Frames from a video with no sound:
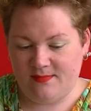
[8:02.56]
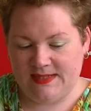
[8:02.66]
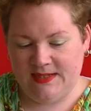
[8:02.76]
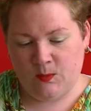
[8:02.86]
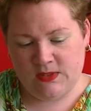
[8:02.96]

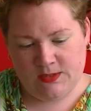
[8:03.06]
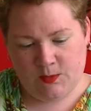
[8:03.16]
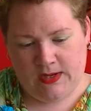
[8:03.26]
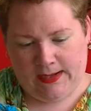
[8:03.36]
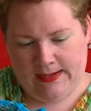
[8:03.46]
It was a
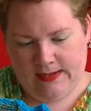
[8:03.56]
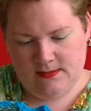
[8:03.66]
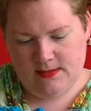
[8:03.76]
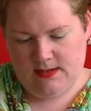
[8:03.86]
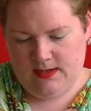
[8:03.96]
quick
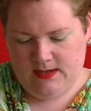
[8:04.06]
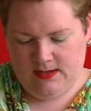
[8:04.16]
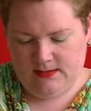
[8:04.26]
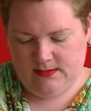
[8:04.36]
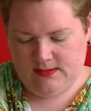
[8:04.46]
knit,
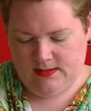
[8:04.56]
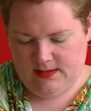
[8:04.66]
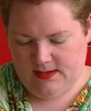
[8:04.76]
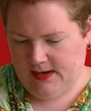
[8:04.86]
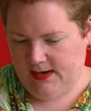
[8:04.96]
and
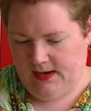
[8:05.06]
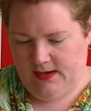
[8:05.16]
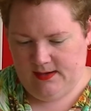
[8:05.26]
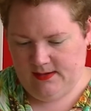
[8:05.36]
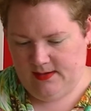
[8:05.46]

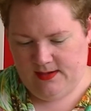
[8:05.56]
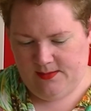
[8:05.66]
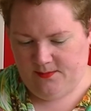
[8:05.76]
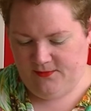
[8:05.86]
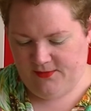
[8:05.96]
I
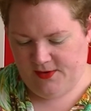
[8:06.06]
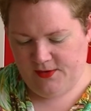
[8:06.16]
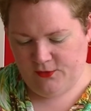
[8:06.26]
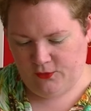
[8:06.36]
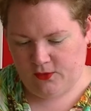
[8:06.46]
am very
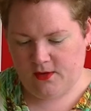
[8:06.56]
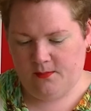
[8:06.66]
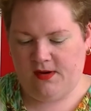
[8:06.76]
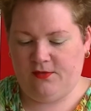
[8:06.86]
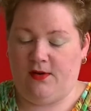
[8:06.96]
sure
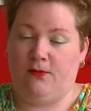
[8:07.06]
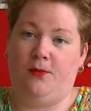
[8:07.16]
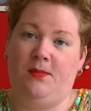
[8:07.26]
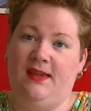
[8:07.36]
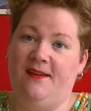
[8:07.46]
my friend will
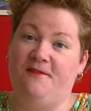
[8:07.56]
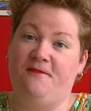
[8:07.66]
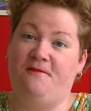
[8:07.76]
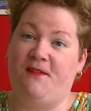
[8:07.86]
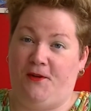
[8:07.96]
be
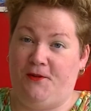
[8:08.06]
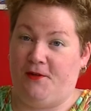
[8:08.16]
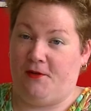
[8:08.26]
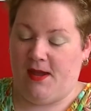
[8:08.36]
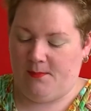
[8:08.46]
very,
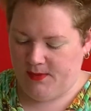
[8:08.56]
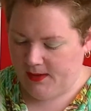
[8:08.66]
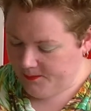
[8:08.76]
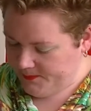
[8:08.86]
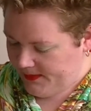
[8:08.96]
very
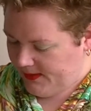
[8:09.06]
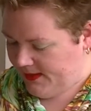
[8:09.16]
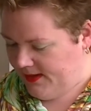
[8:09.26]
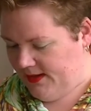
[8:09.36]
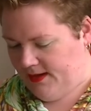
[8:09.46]
happy,
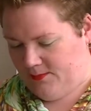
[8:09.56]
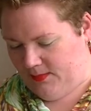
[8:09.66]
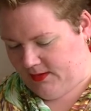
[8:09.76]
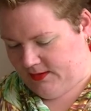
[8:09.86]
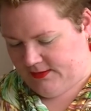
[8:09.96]

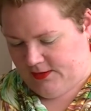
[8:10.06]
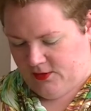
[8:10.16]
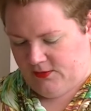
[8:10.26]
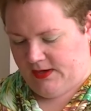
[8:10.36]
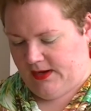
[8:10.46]
because I
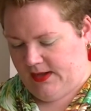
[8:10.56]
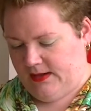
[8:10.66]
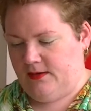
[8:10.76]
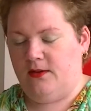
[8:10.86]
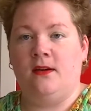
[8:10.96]
already
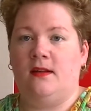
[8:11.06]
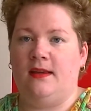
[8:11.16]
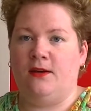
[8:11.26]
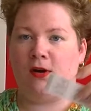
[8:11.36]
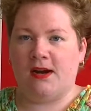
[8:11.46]
had ugly
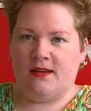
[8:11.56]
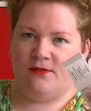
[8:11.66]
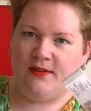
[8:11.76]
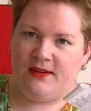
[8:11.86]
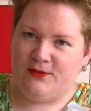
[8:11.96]
crying
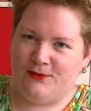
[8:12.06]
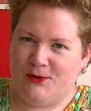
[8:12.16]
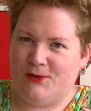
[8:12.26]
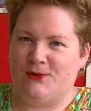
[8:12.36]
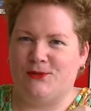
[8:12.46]
face
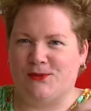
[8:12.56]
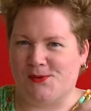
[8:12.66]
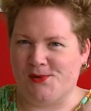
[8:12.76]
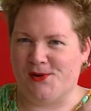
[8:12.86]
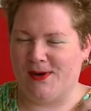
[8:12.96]
photos
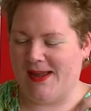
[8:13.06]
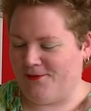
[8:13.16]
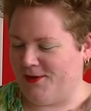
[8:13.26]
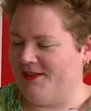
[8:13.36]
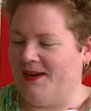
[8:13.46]
from her
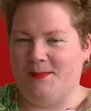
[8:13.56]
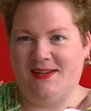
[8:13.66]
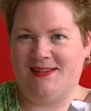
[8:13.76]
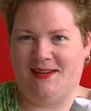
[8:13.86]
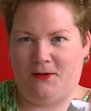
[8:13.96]
every time I
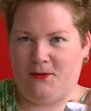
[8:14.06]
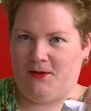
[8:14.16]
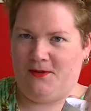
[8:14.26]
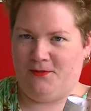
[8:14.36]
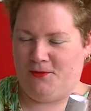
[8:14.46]
sent
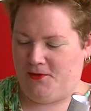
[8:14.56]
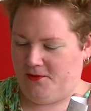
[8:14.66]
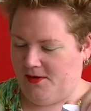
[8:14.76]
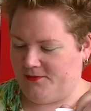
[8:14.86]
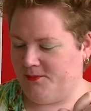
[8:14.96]
her a photo
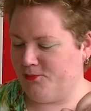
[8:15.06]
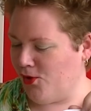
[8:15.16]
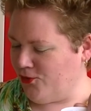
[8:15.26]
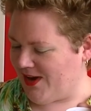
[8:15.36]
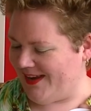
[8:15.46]
of the
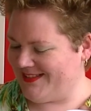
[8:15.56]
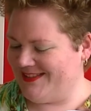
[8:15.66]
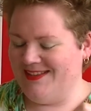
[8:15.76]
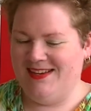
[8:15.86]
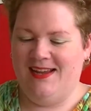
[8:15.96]

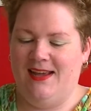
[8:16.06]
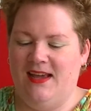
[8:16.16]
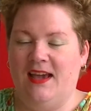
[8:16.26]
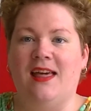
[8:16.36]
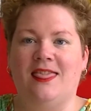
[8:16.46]
progress.
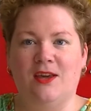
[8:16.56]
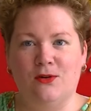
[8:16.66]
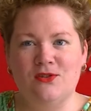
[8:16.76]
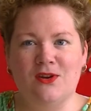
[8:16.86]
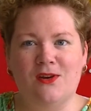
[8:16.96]
And
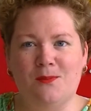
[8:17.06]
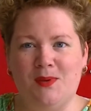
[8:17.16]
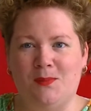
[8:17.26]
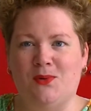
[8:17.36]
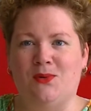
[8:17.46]
those are the
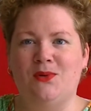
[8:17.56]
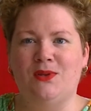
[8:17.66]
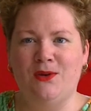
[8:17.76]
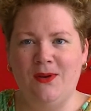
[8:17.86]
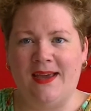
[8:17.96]
people
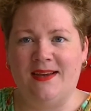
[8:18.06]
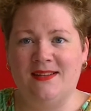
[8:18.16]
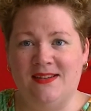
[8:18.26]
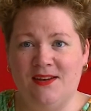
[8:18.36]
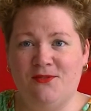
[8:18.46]
you like to
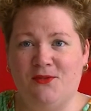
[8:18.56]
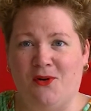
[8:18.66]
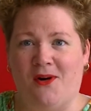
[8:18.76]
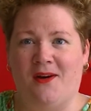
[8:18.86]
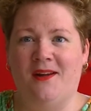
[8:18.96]
knit
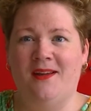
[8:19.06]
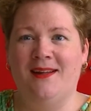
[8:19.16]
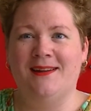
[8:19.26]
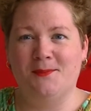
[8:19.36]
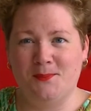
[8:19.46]
for.
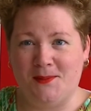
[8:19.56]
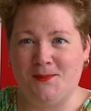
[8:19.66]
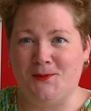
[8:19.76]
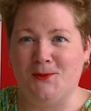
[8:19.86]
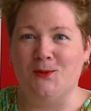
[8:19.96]
The
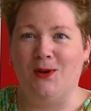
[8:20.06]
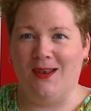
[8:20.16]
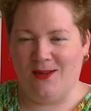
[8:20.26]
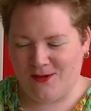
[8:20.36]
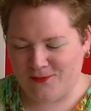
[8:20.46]
people who
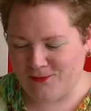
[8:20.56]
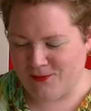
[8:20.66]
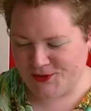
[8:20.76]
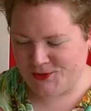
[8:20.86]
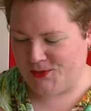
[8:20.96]
love
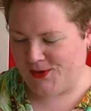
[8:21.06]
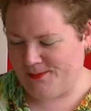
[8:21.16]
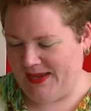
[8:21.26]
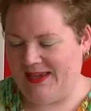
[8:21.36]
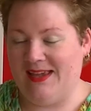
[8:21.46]
what you are
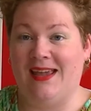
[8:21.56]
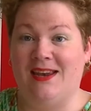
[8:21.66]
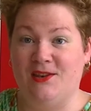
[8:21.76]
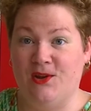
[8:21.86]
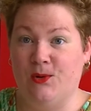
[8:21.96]
making
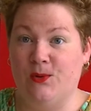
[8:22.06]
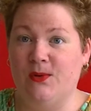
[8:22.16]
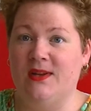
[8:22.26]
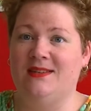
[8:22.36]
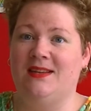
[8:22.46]
and know
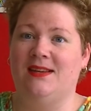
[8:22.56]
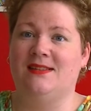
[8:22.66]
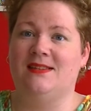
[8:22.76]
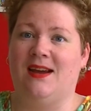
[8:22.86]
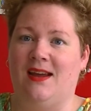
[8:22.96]
it takes
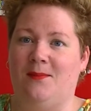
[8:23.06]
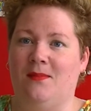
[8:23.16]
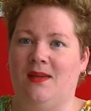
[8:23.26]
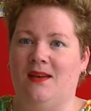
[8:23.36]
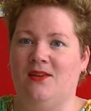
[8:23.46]
time,
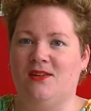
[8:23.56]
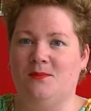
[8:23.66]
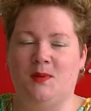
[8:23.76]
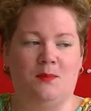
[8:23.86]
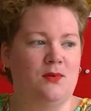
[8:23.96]
and not the
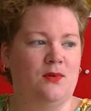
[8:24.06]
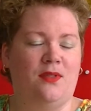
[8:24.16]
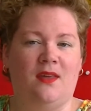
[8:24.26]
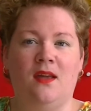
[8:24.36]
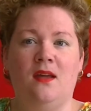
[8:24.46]
people who
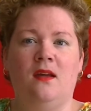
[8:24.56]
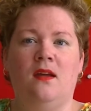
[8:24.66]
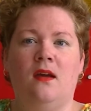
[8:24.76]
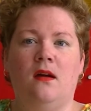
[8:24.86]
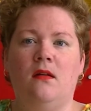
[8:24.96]
think,
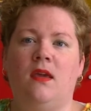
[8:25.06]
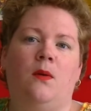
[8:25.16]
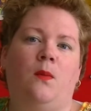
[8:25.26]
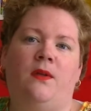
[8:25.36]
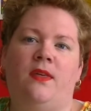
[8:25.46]
oh
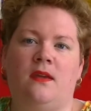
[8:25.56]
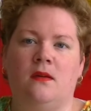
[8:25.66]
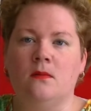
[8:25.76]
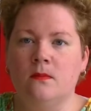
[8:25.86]
yeah, well, thank you.